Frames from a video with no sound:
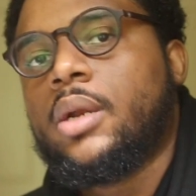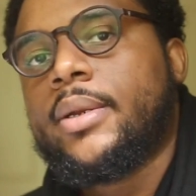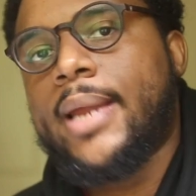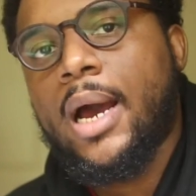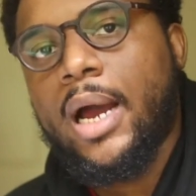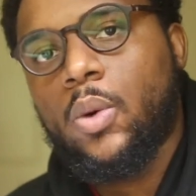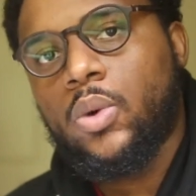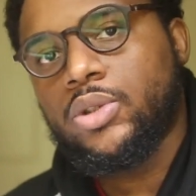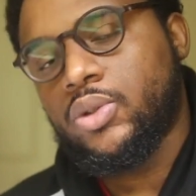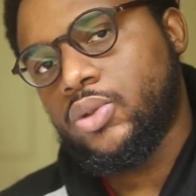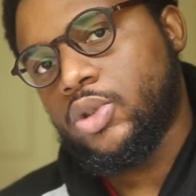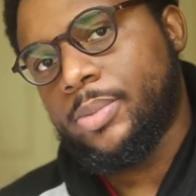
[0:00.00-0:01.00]
Now I want
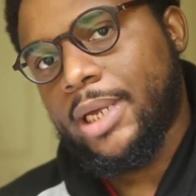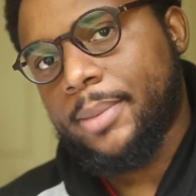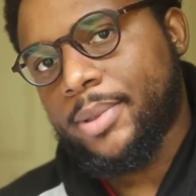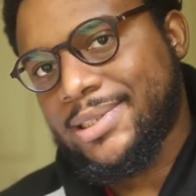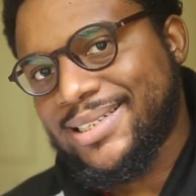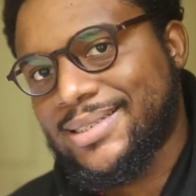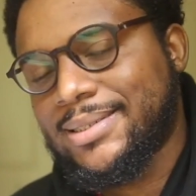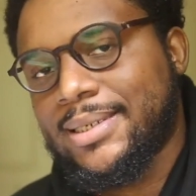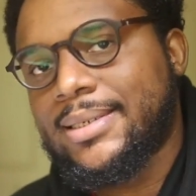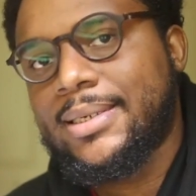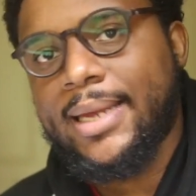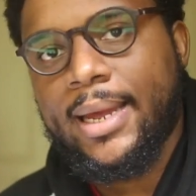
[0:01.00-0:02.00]
you to be able to
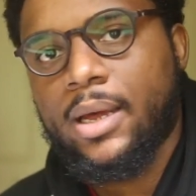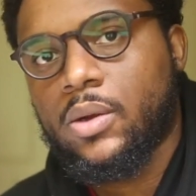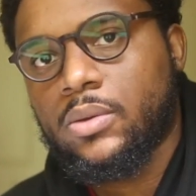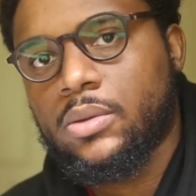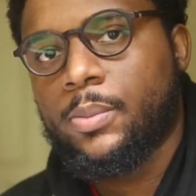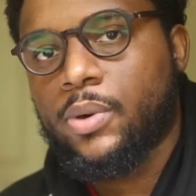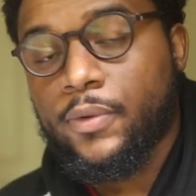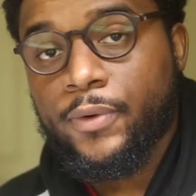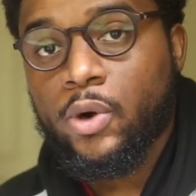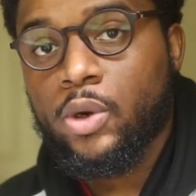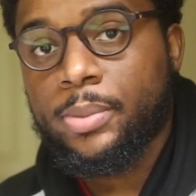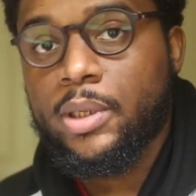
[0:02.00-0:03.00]
sit down,
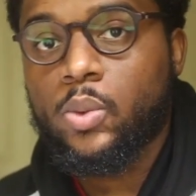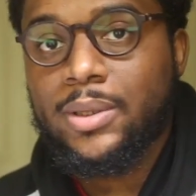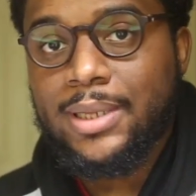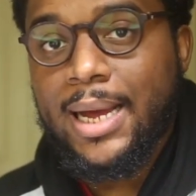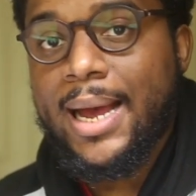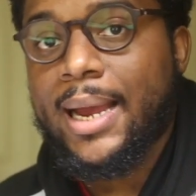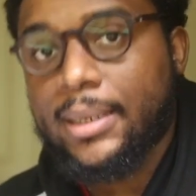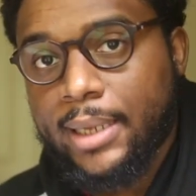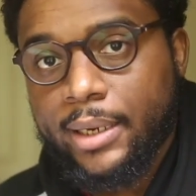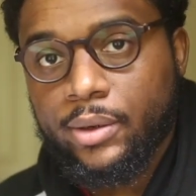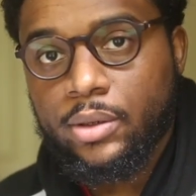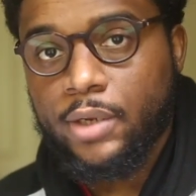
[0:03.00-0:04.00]
preferably with a
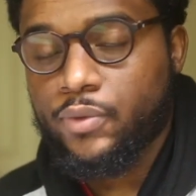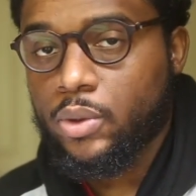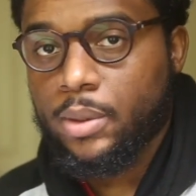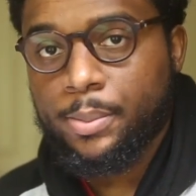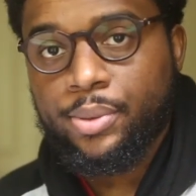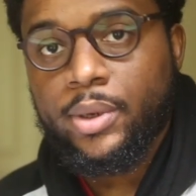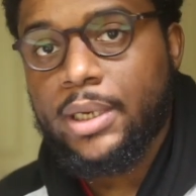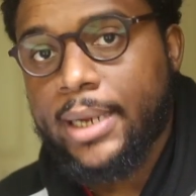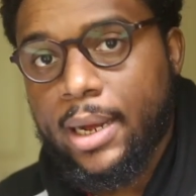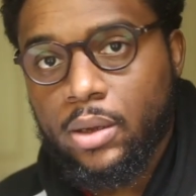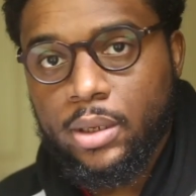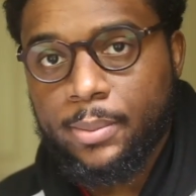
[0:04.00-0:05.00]
highlighter if you can print it
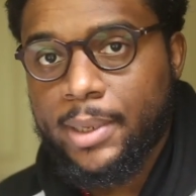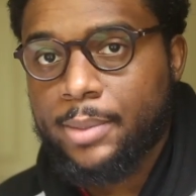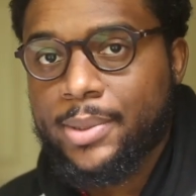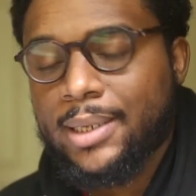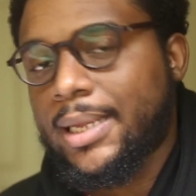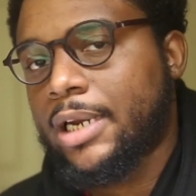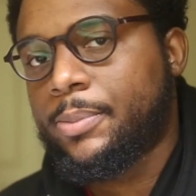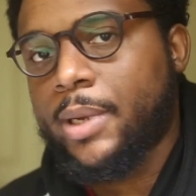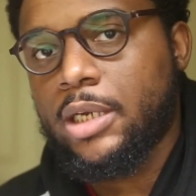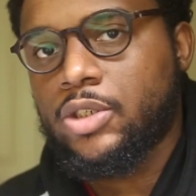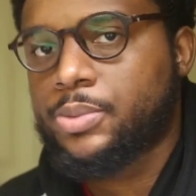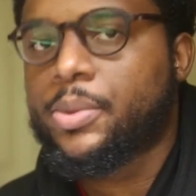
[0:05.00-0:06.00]
out. It may be a lot of
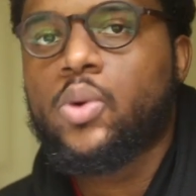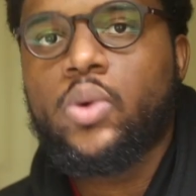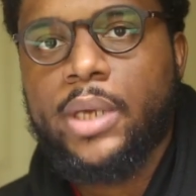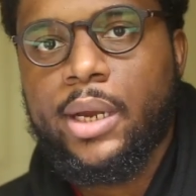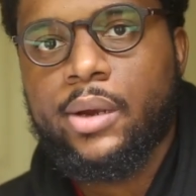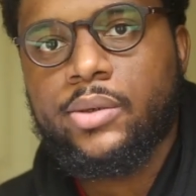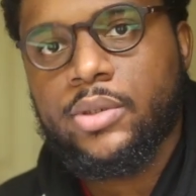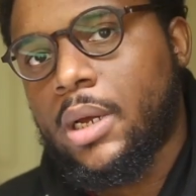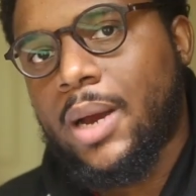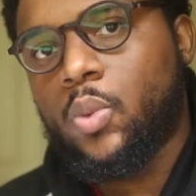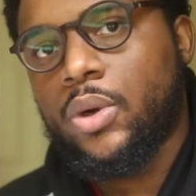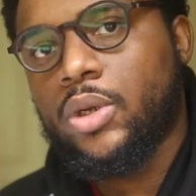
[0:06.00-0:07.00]
pages, but who cares?
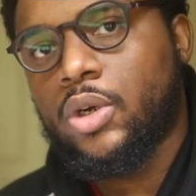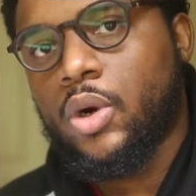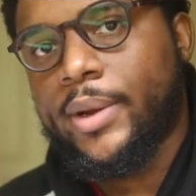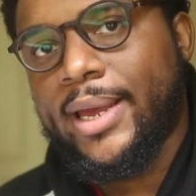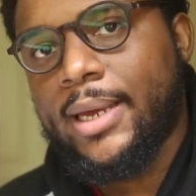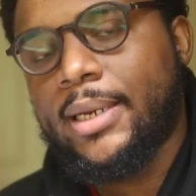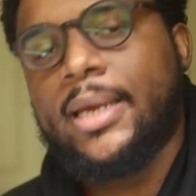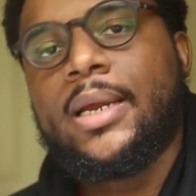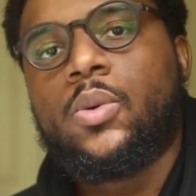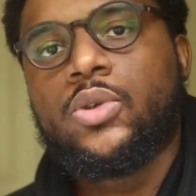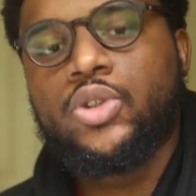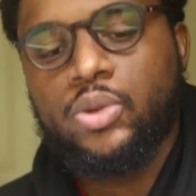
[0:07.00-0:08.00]
I want you to go ahead and I
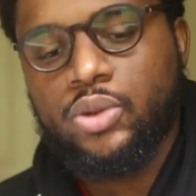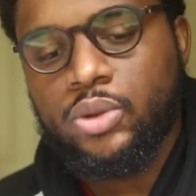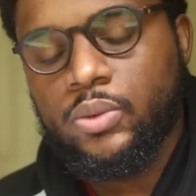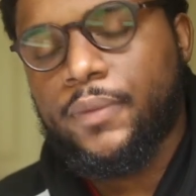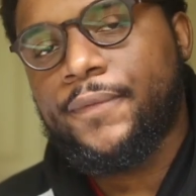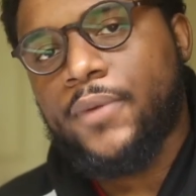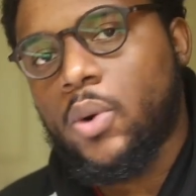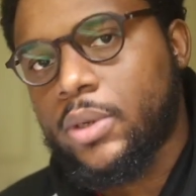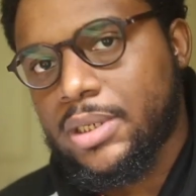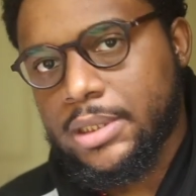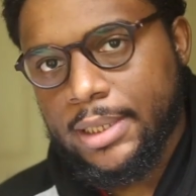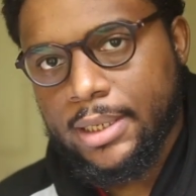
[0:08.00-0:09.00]
want you to
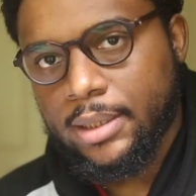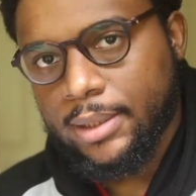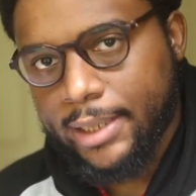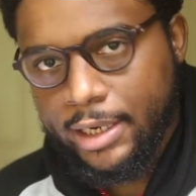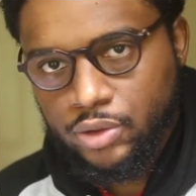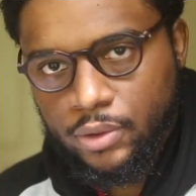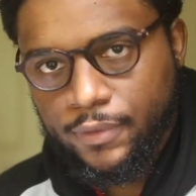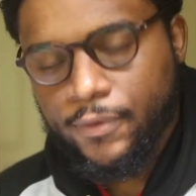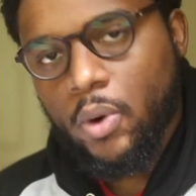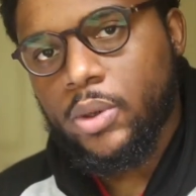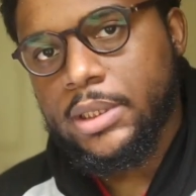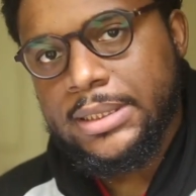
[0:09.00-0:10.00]
focus in, laser
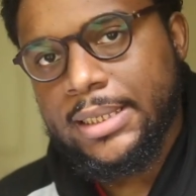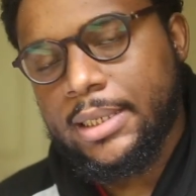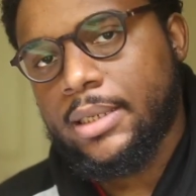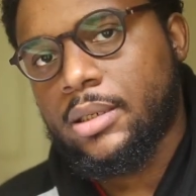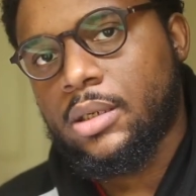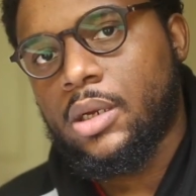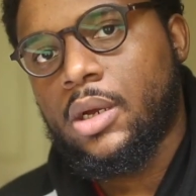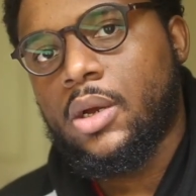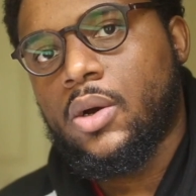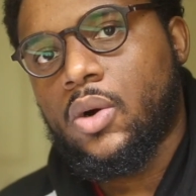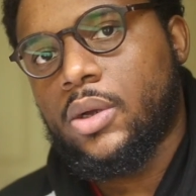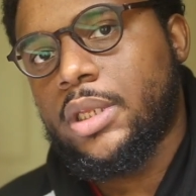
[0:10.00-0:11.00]
focus in
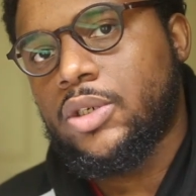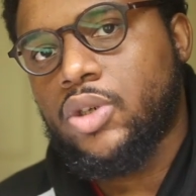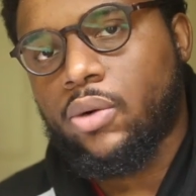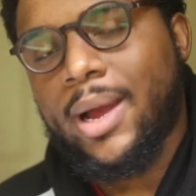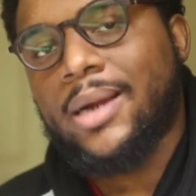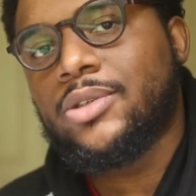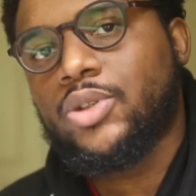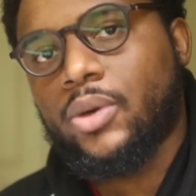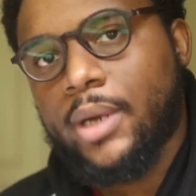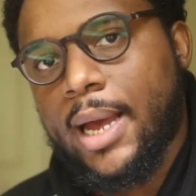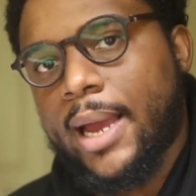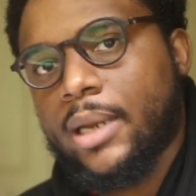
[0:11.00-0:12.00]
on the
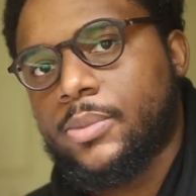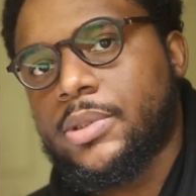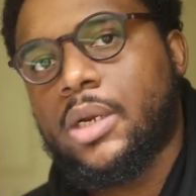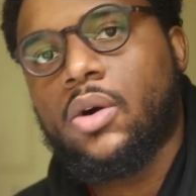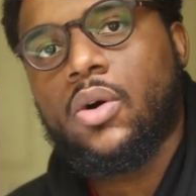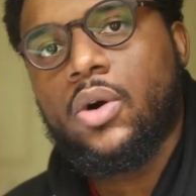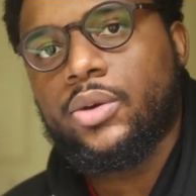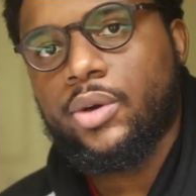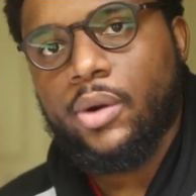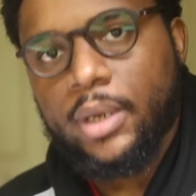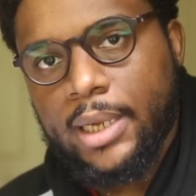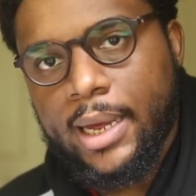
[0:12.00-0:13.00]
derogatory items that are on
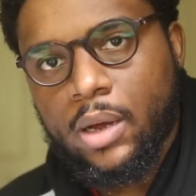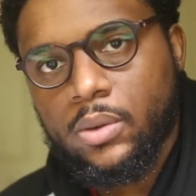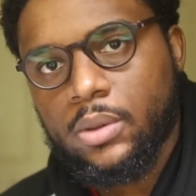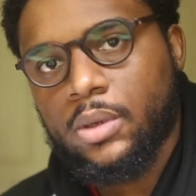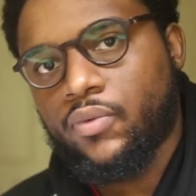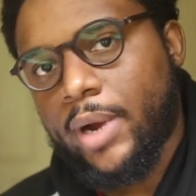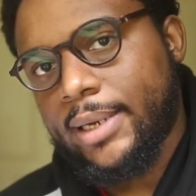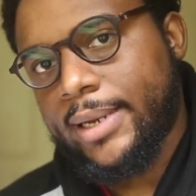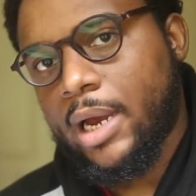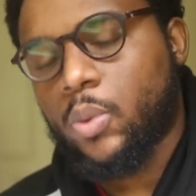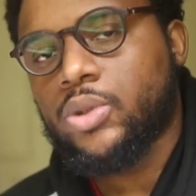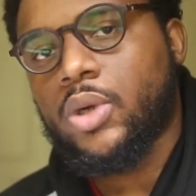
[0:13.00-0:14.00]
your account. Right
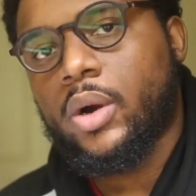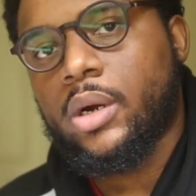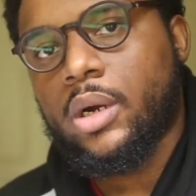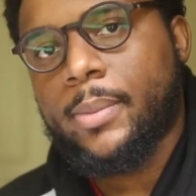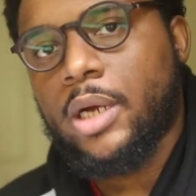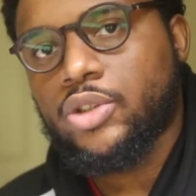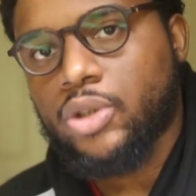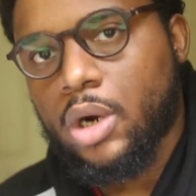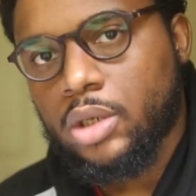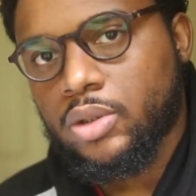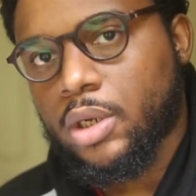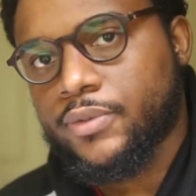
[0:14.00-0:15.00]
now we're talking about
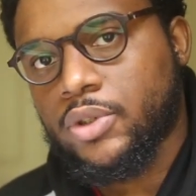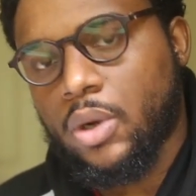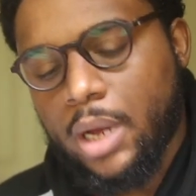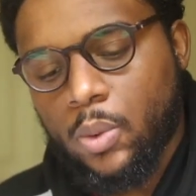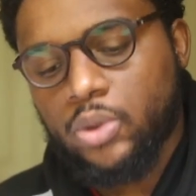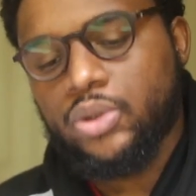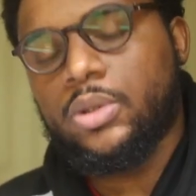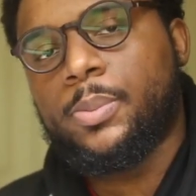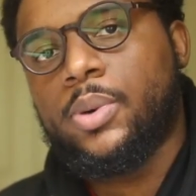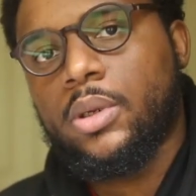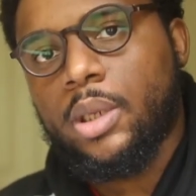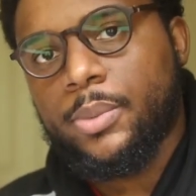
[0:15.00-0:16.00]
charge-offs. So I want you to
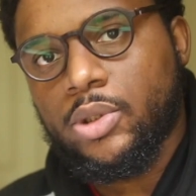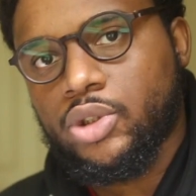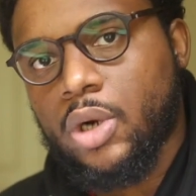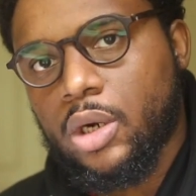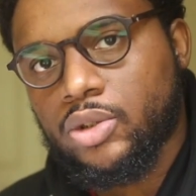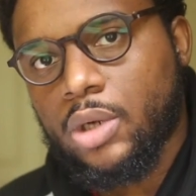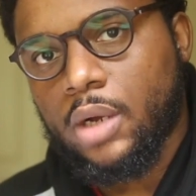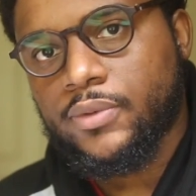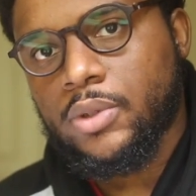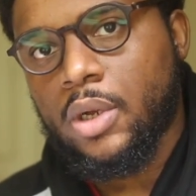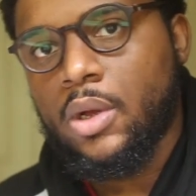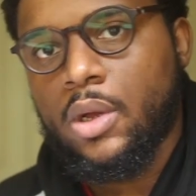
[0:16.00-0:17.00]
pull up your charge-offs
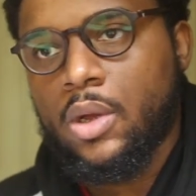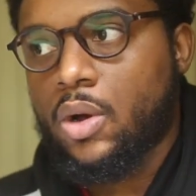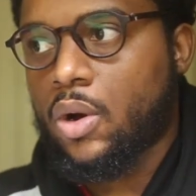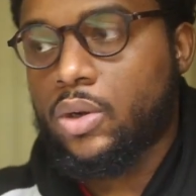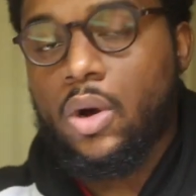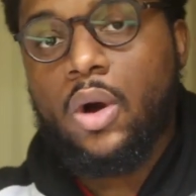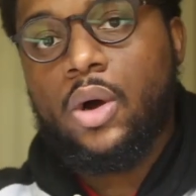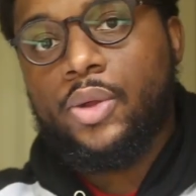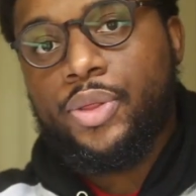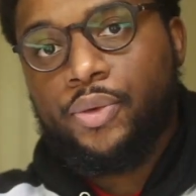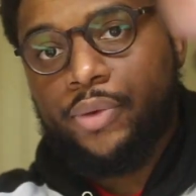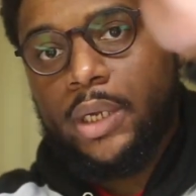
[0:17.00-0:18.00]
on all
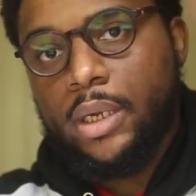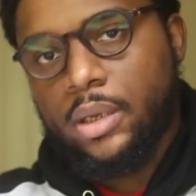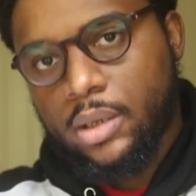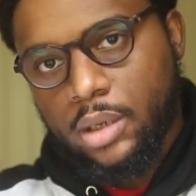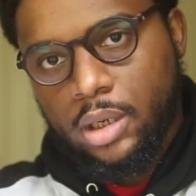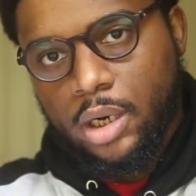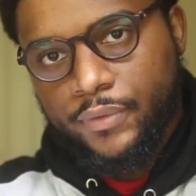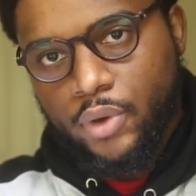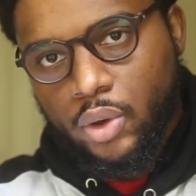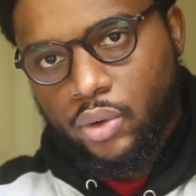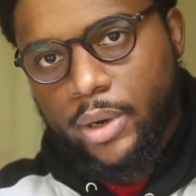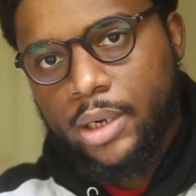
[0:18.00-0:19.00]
3 of your
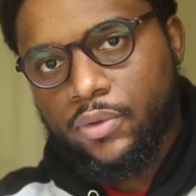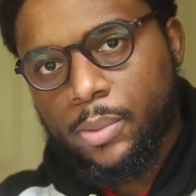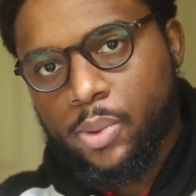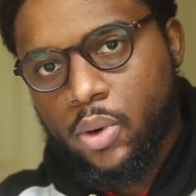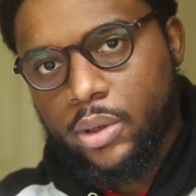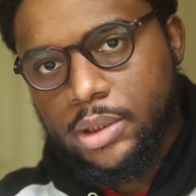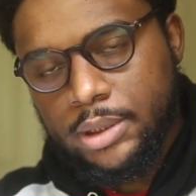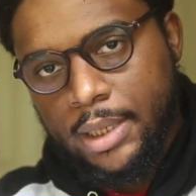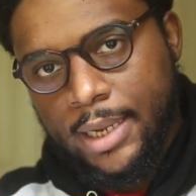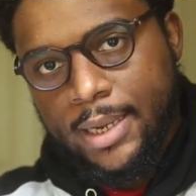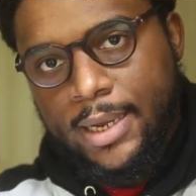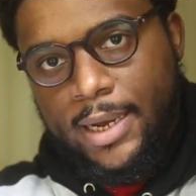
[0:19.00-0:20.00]
credit reports,
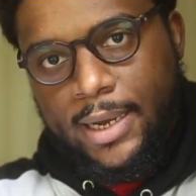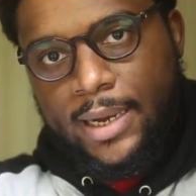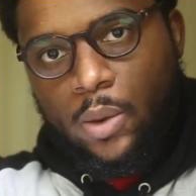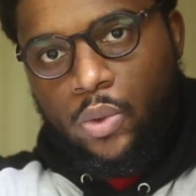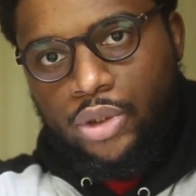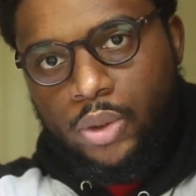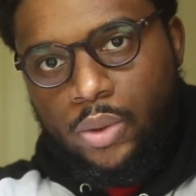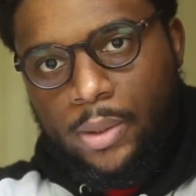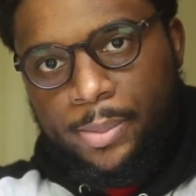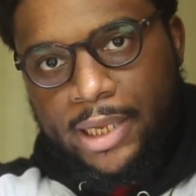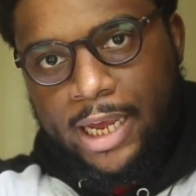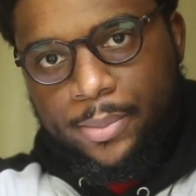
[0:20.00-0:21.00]
and I want you to
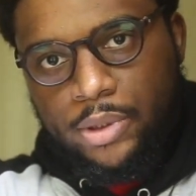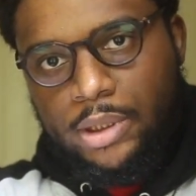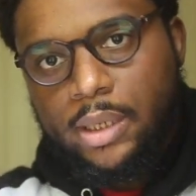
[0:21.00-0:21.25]
be able to